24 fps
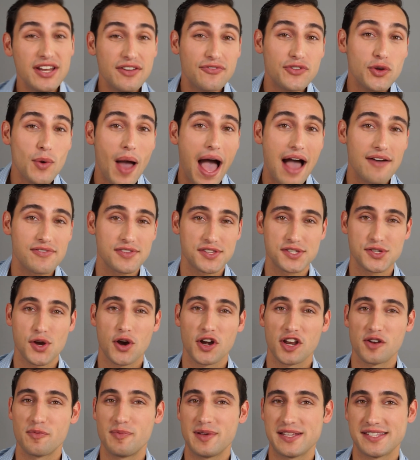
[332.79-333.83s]
if you haven't
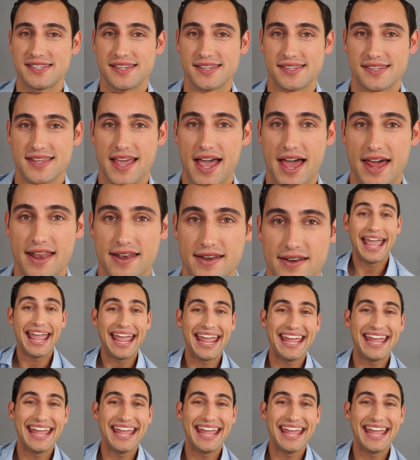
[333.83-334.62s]
started a business yet.